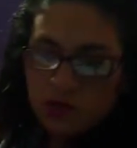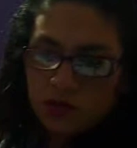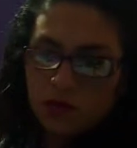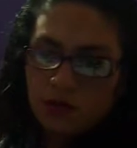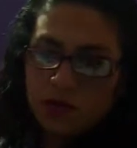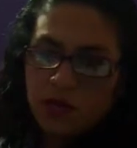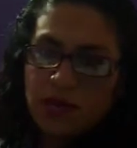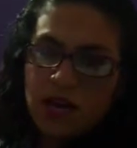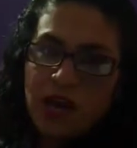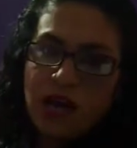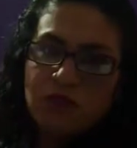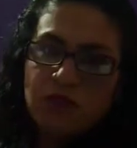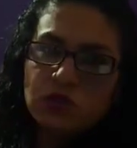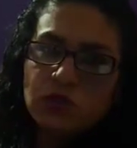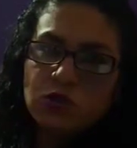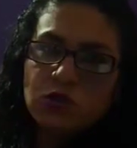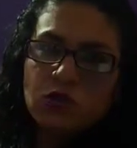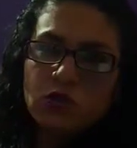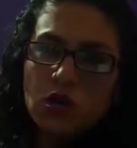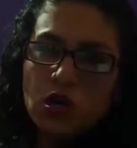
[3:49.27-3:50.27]
We have
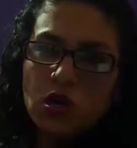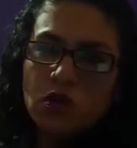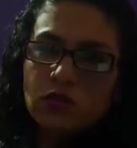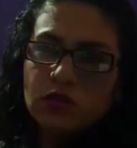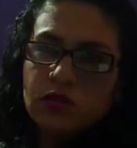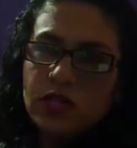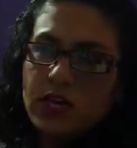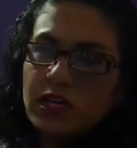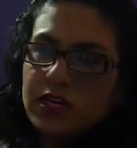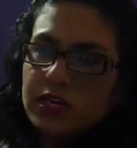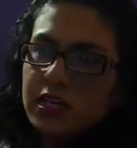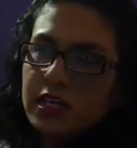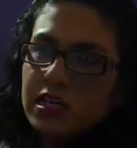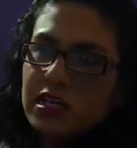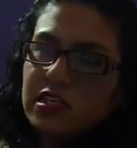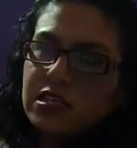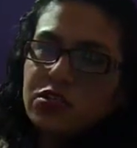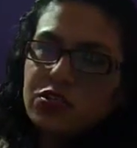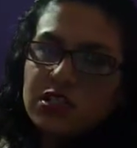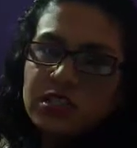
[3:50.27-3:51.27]
to know that
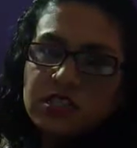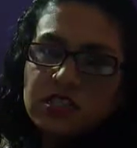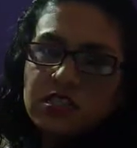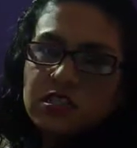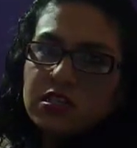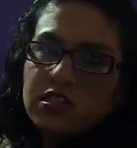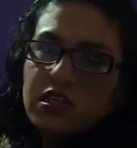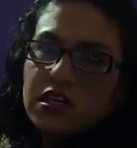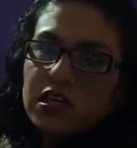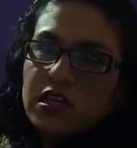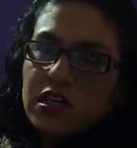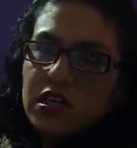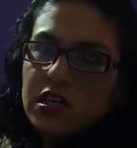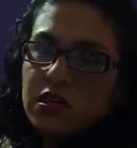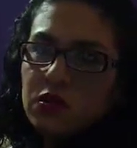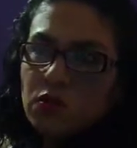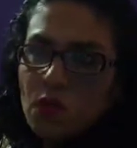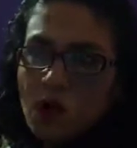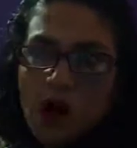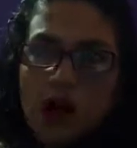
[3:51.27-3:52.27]
electricity,
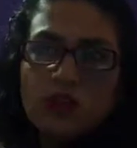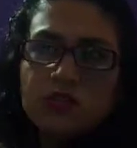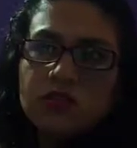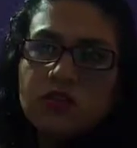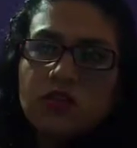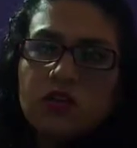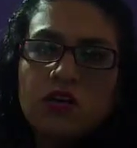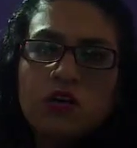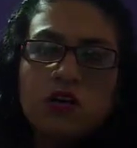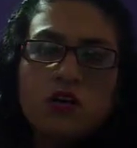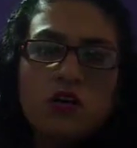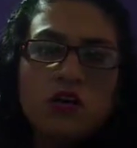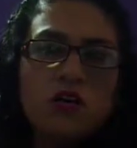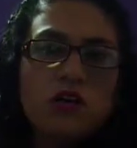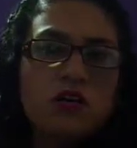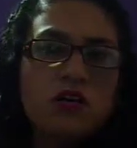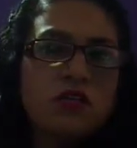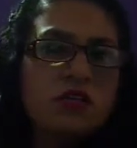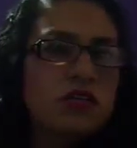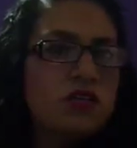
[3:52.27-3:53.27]
water,
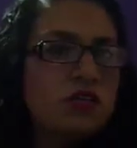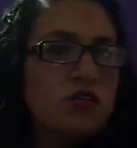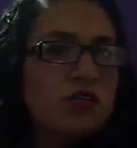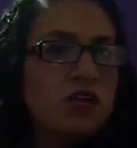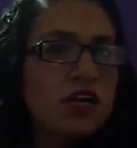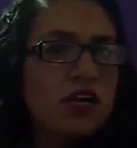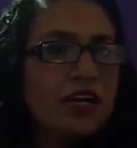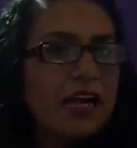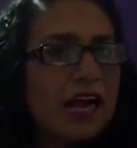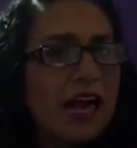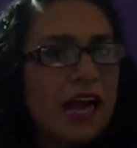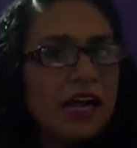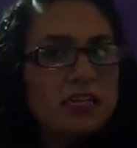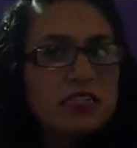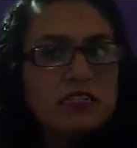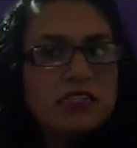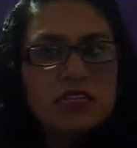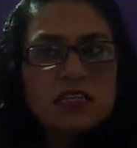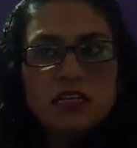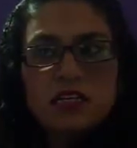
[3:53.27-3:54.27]
or natural
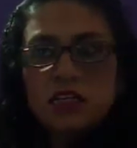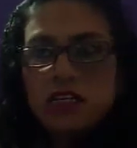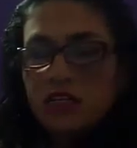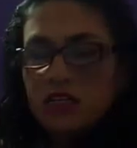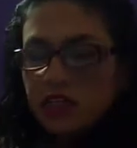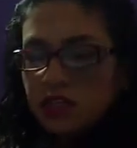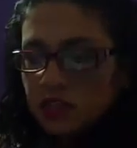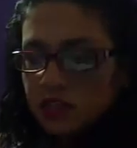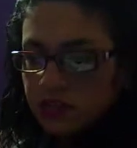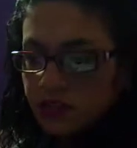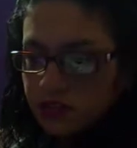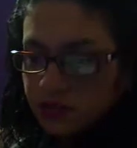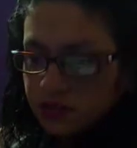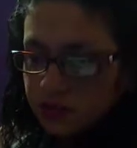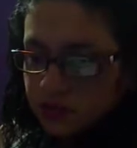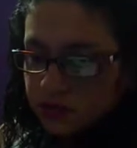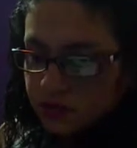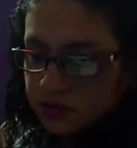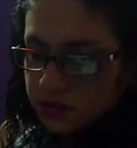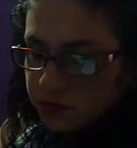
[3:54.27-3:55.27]
gas
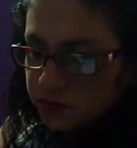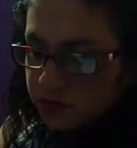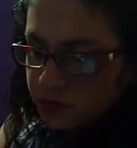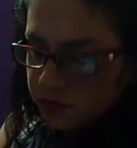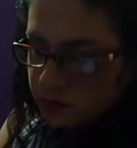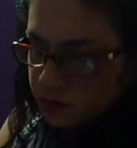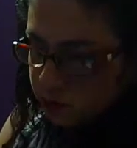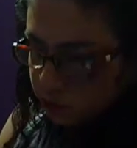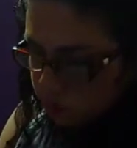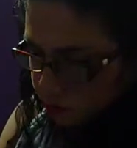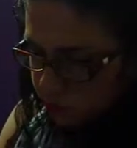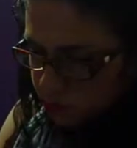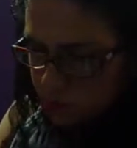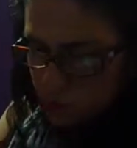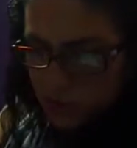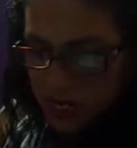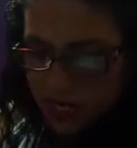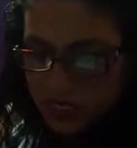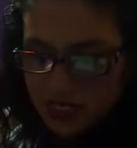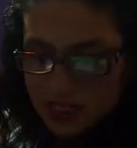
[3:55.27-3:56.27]

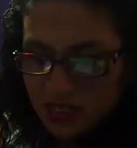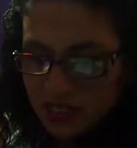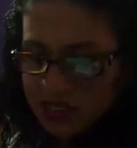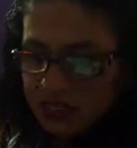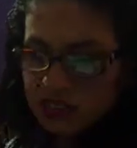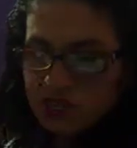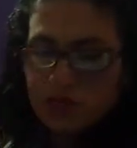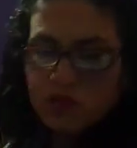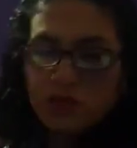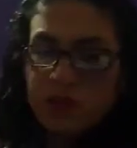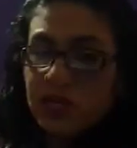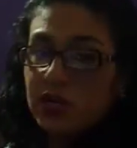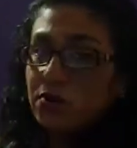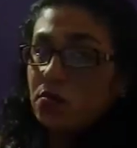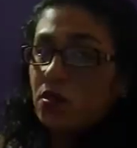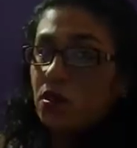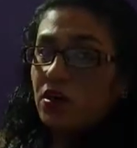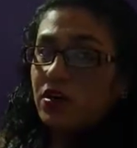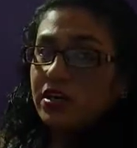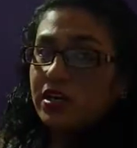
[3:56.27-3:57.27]
may not be
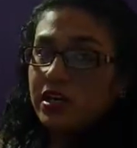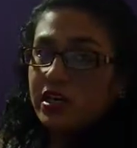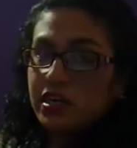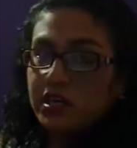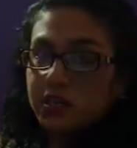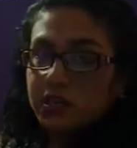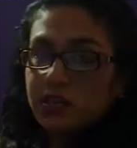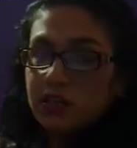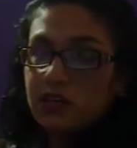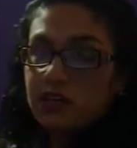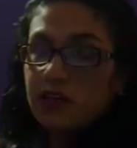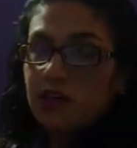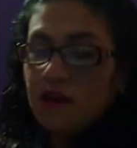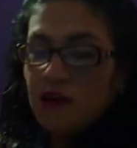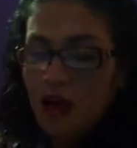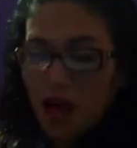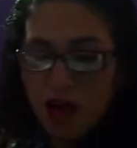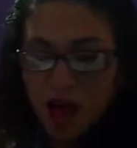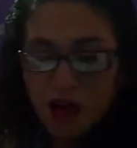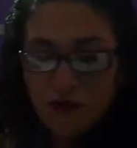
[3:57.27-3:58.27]
working
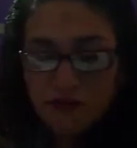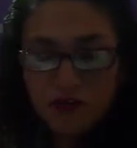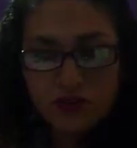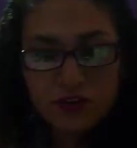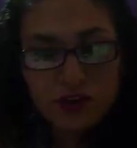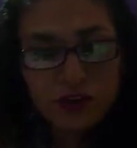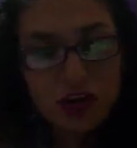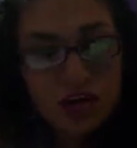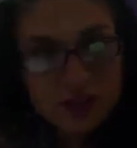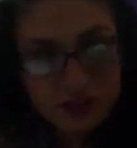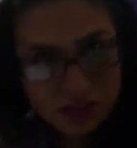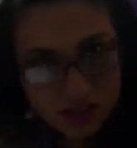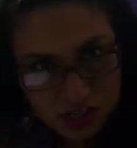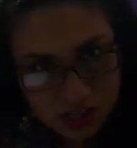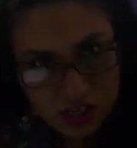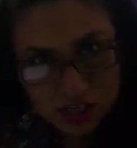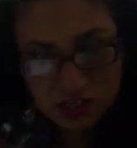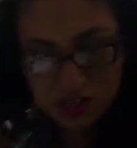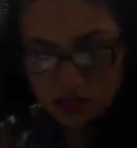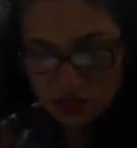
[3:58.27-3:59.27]
after a
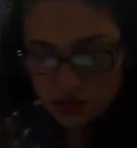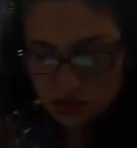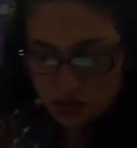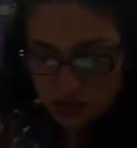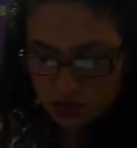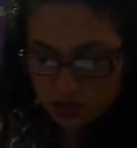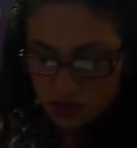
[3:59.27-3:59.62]
disaster.